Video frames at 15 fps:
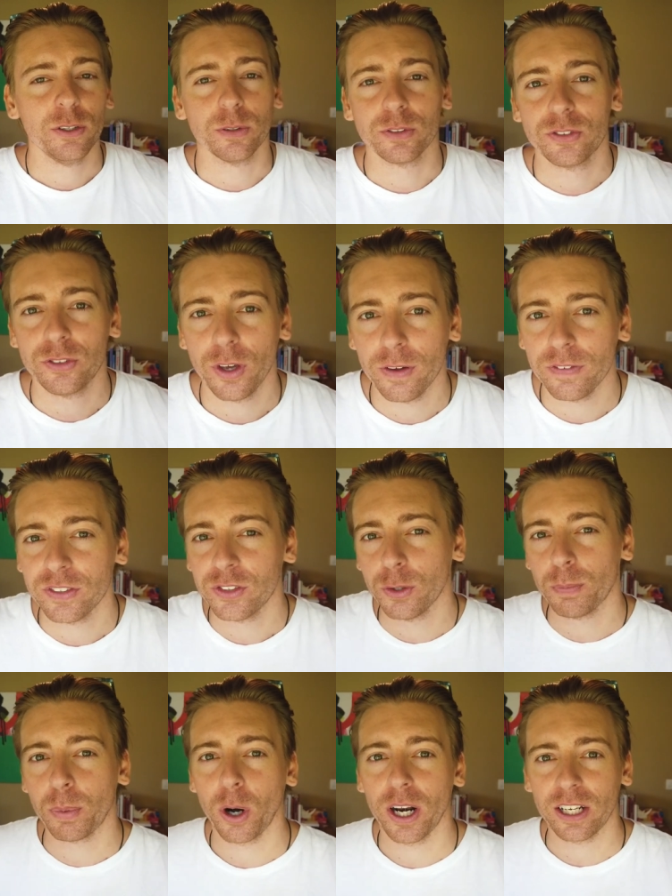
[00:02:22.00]
your service,
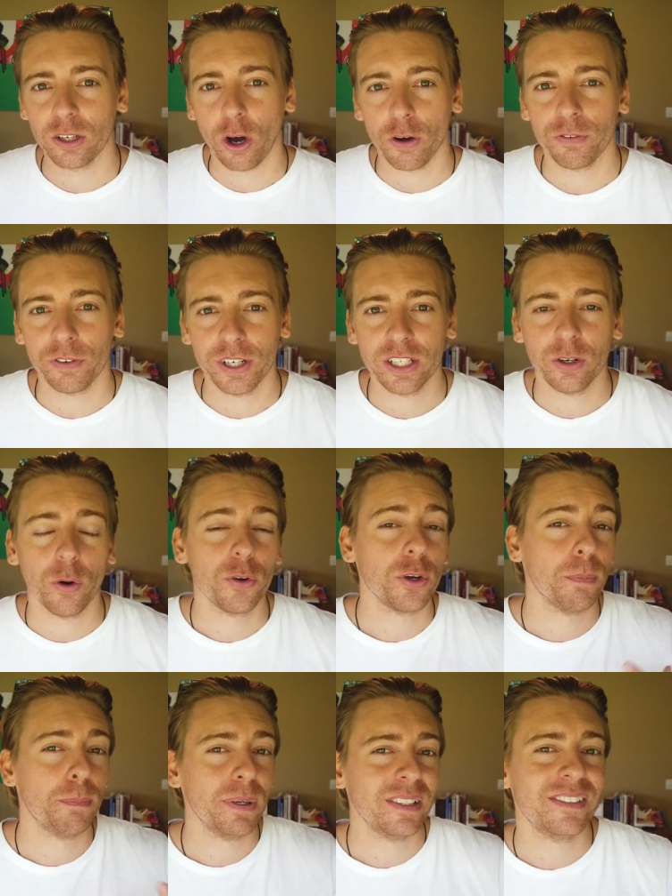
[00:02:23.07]
your product offering, or
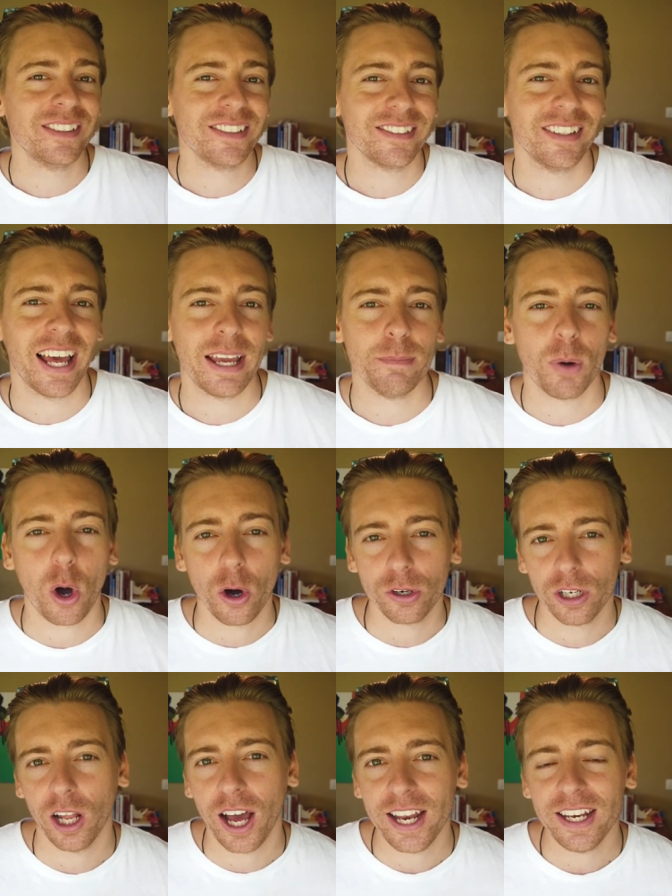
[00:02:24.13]
your business name
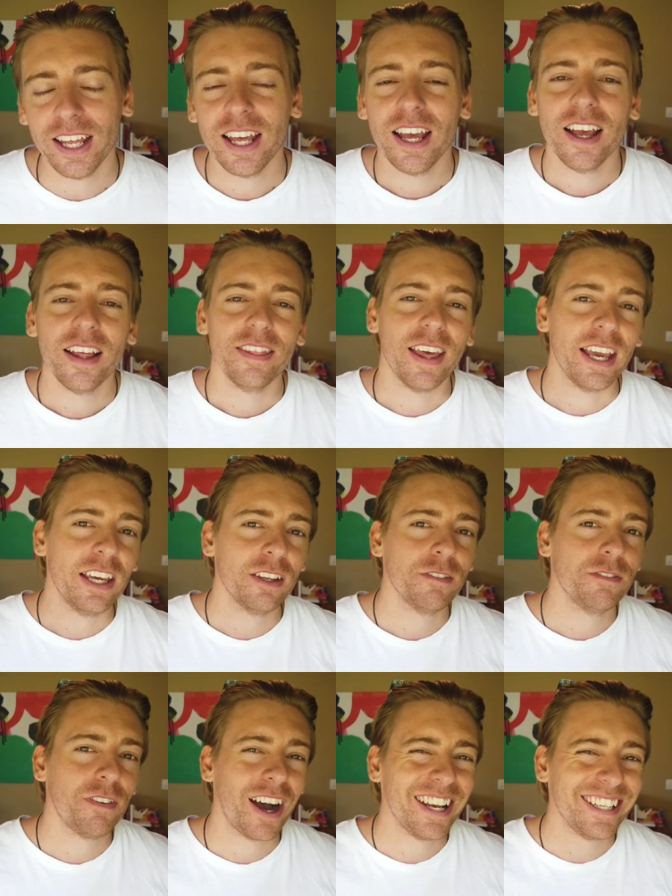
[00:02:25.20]
online, they can
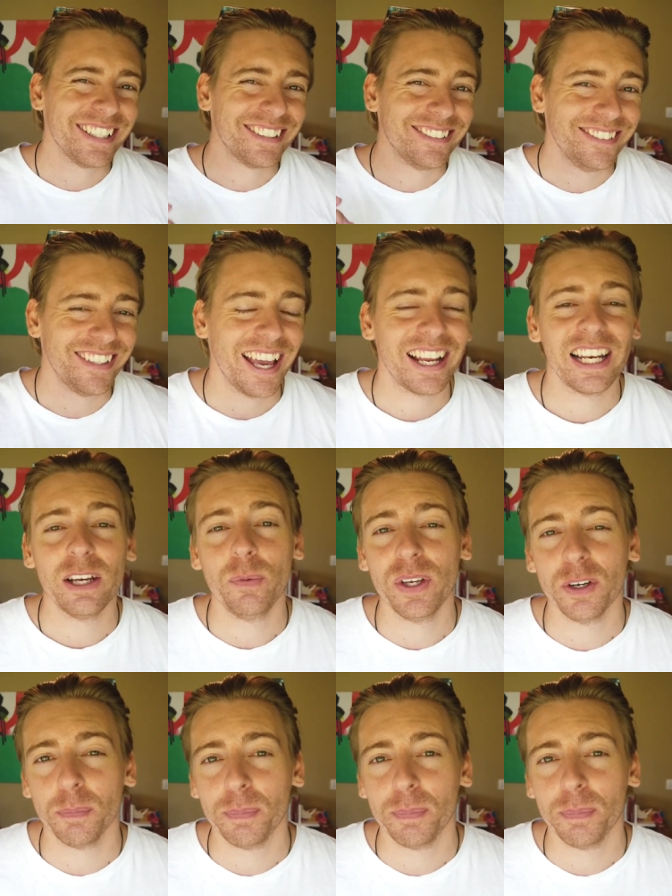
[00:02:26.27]
find exactly where